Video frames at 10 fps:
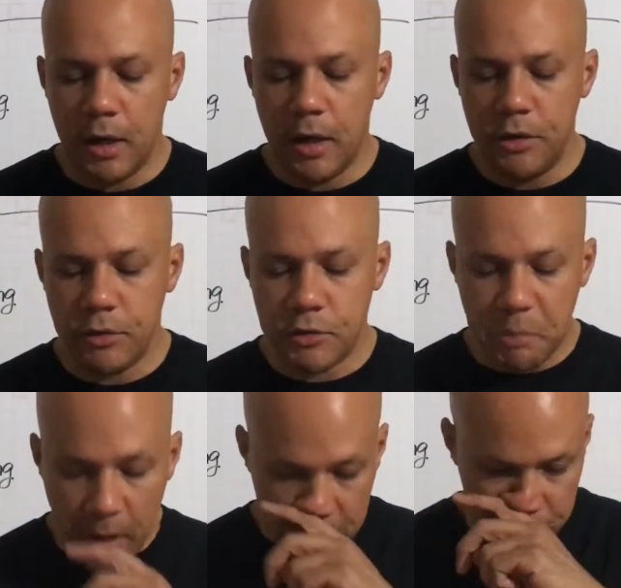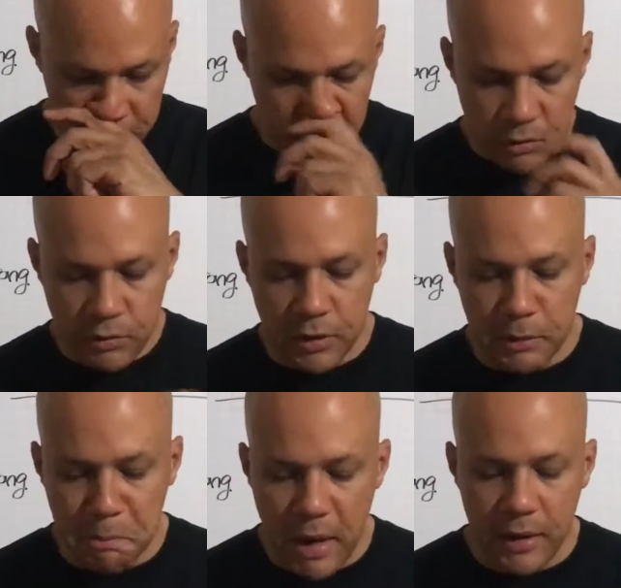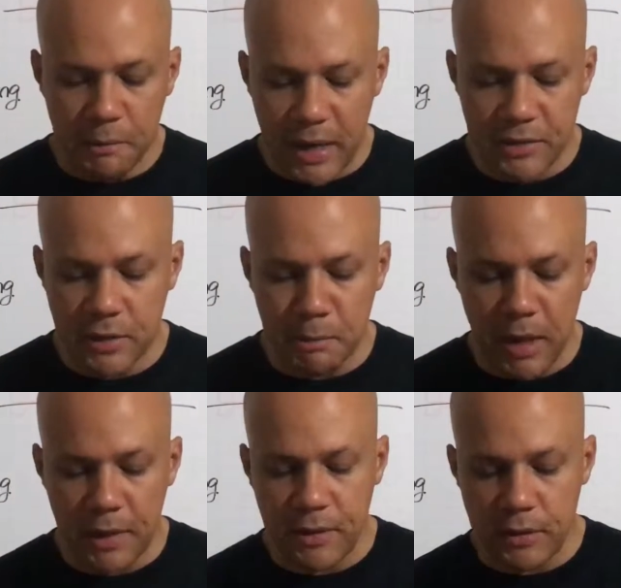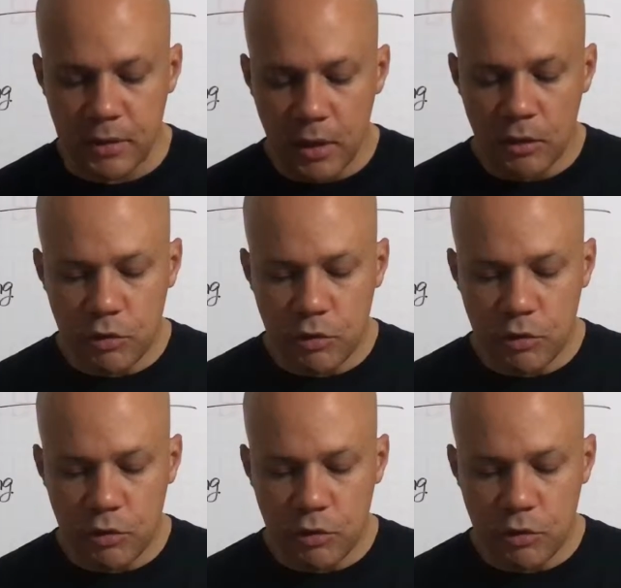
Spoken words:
You're sponsoring, you're using basic methods